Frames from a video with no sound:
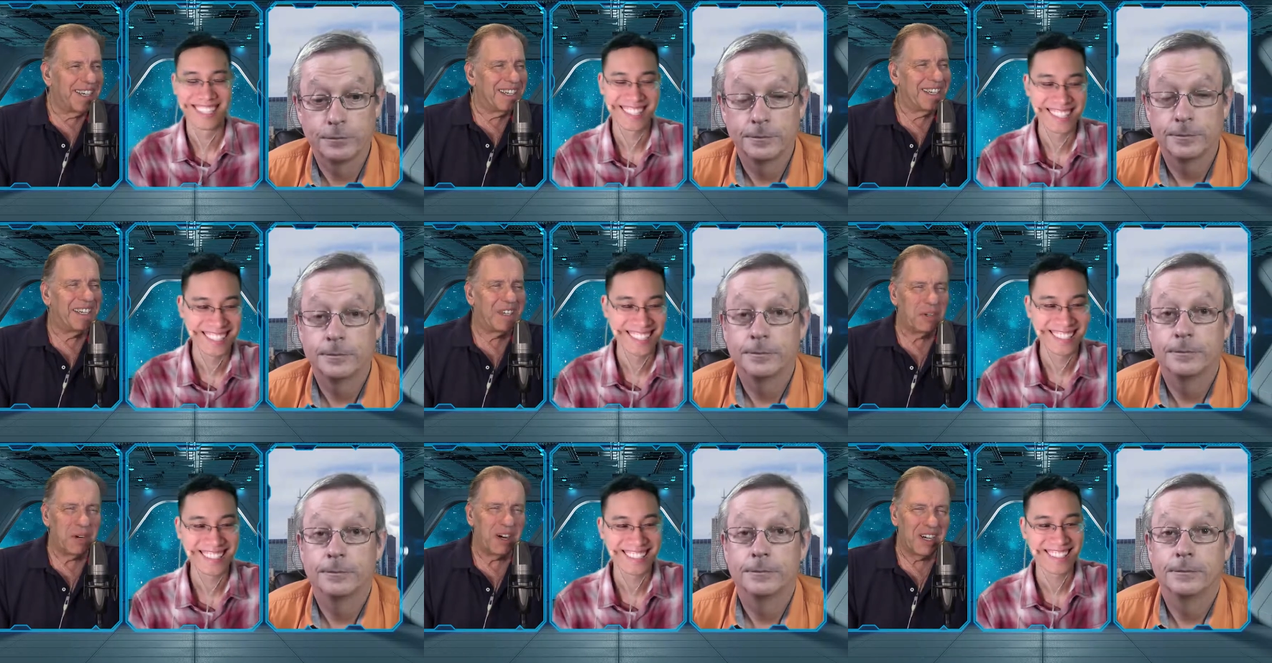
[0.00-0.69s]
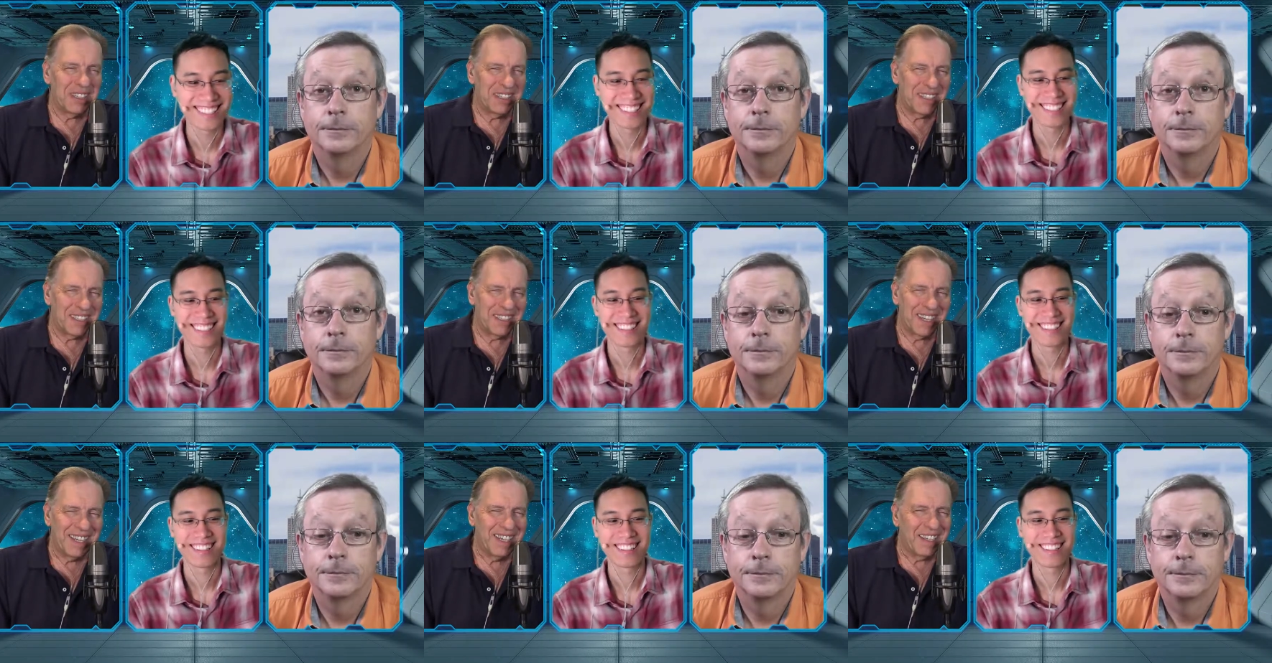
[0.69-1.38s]
Speaker 1: You
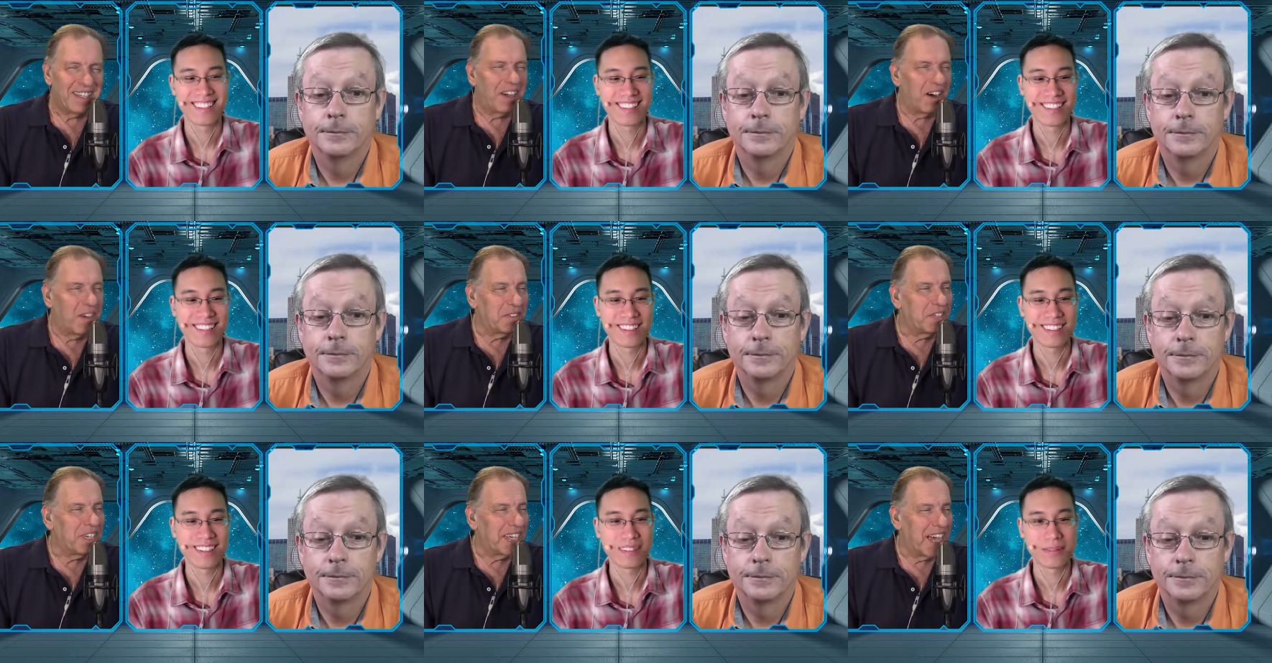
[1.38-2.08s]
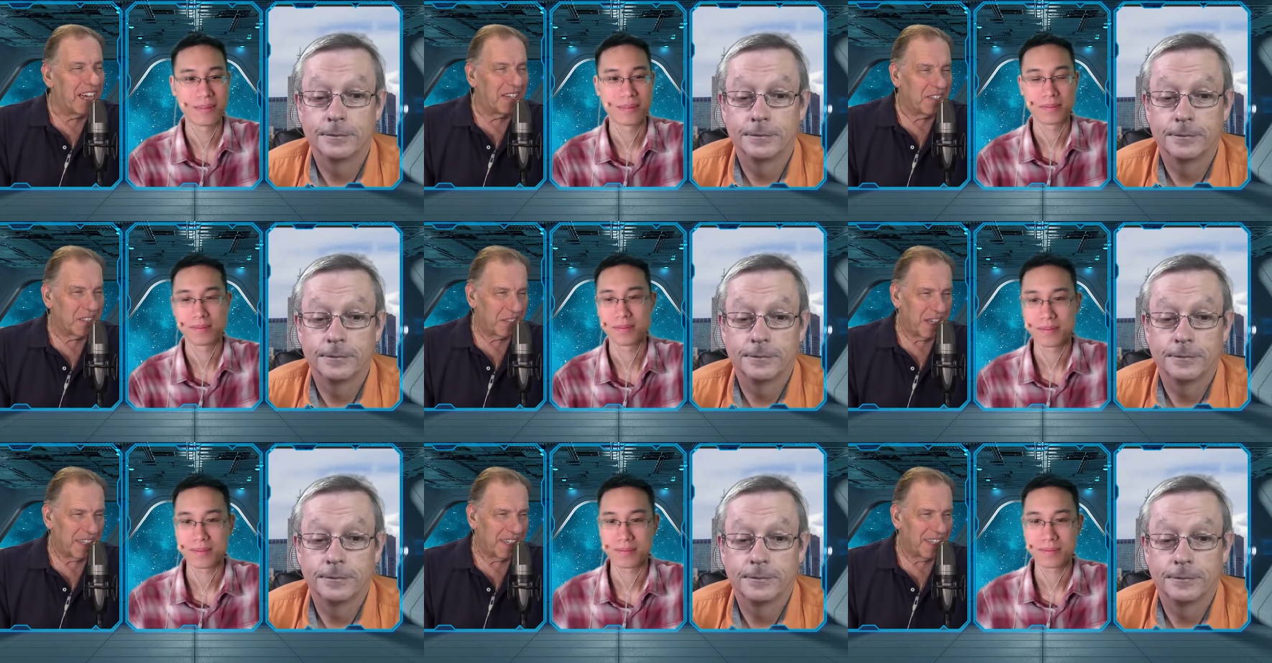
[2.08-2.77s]
Aussies, the Aussie Canon
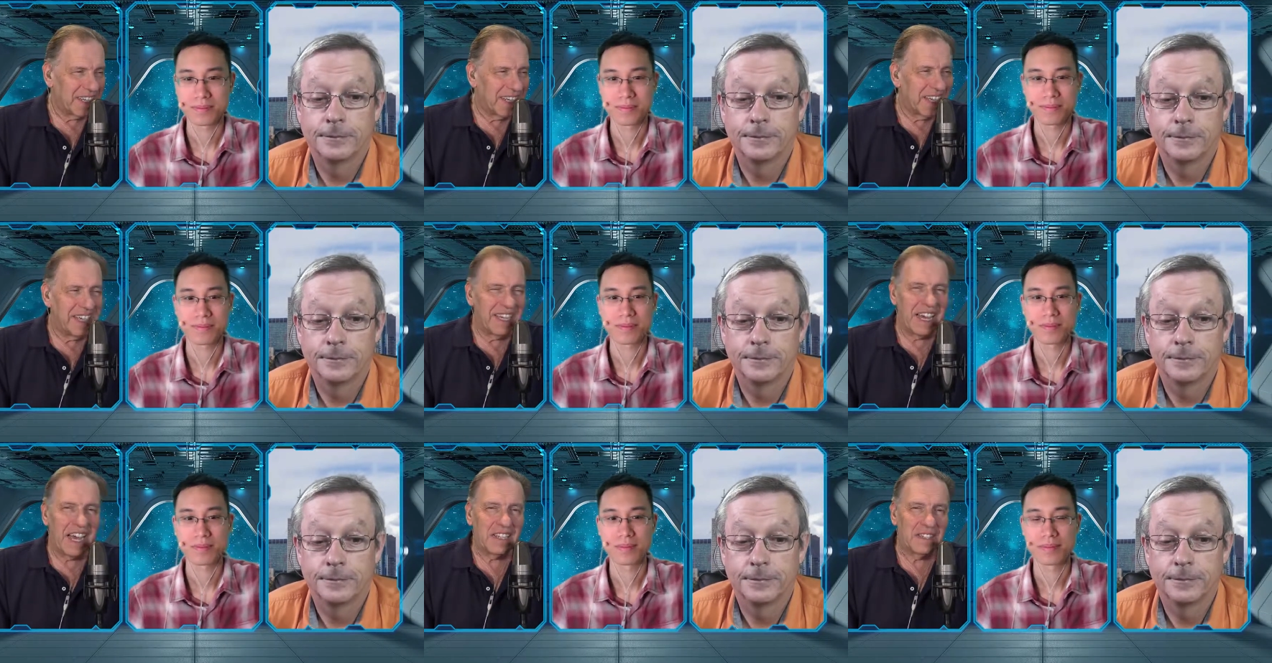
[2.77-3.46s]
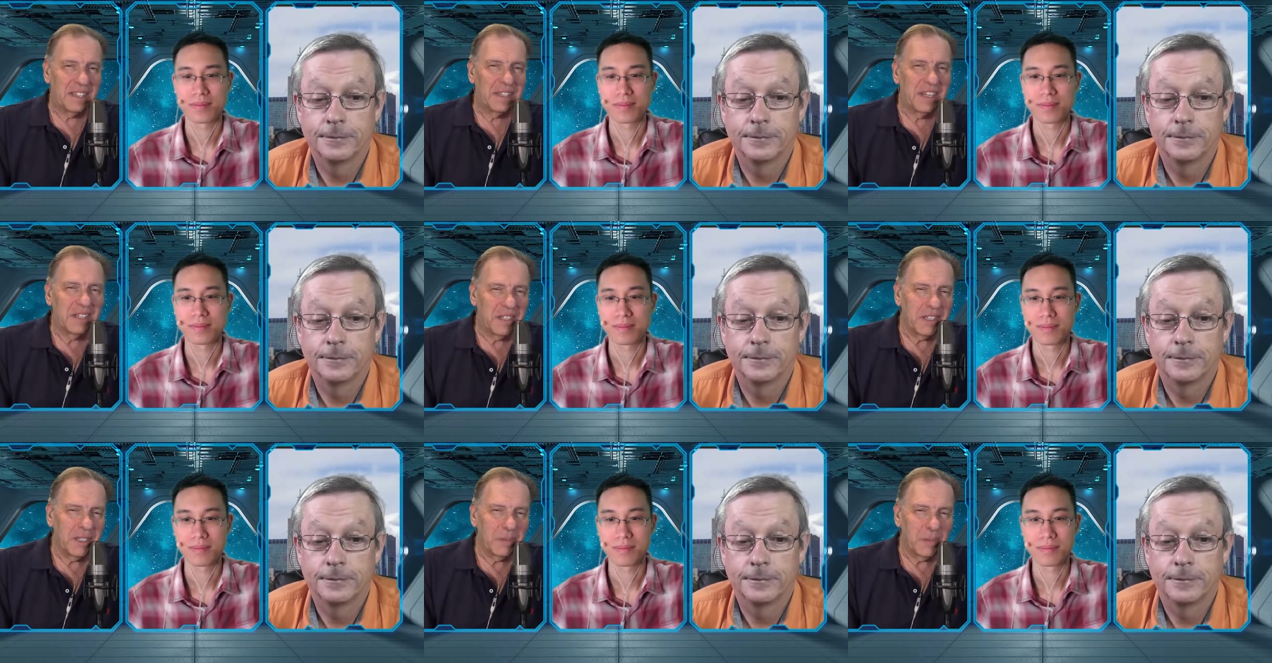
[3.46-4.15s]
site
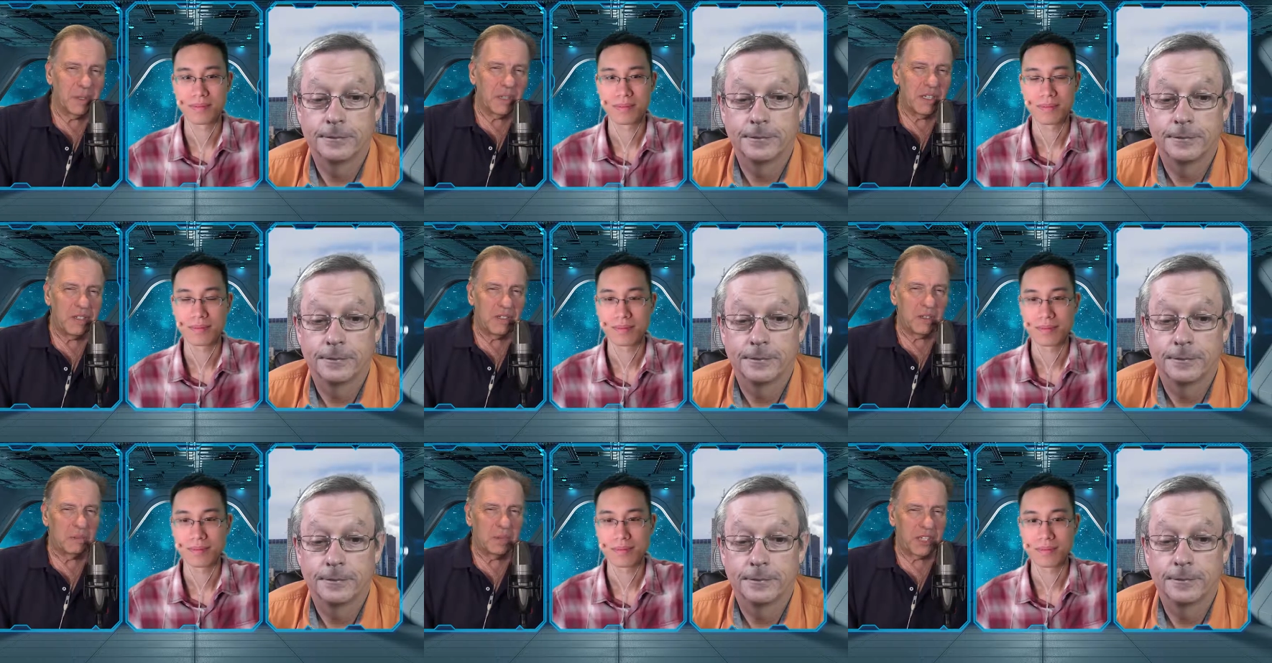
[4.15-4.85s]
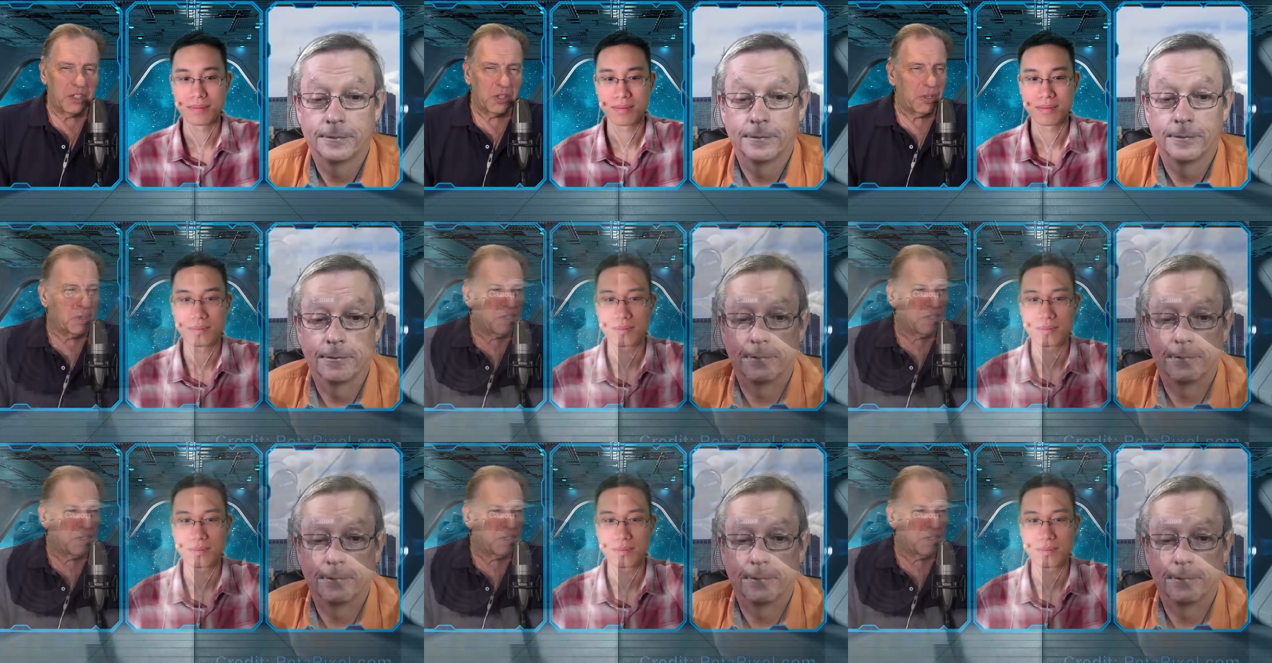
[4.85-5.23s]
accidentally released the pictures